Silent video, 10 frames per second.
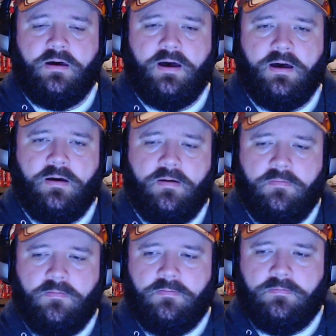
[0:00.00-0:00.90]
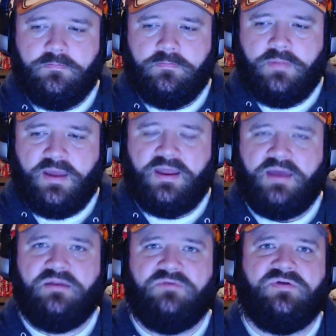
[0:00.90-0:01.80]
um, had had
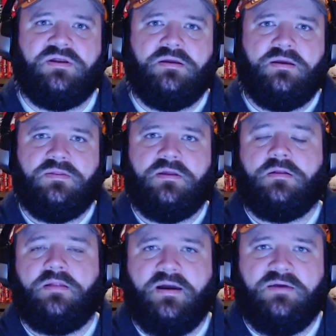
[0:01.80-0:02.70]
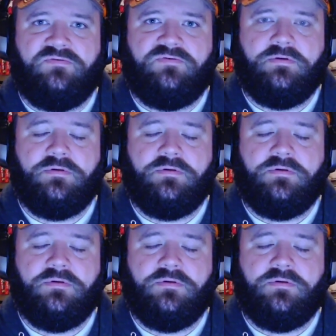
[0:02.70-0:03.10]
an event in their life